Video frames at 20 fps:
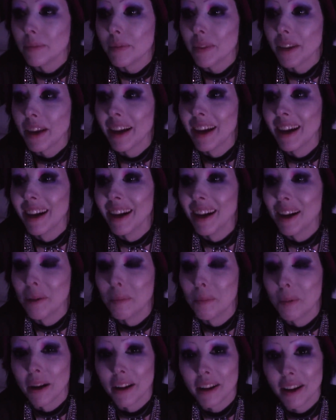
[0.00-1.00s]

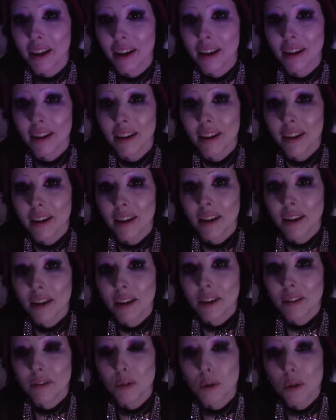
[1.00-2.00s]
But
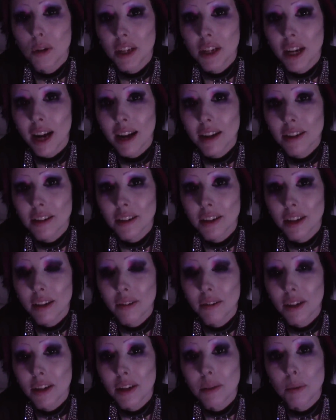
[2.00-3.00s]
4 Jacks in the
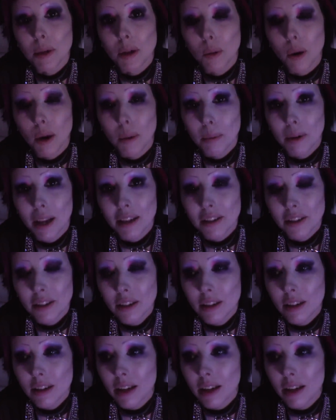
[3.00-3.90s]
evening has been quite pleasant,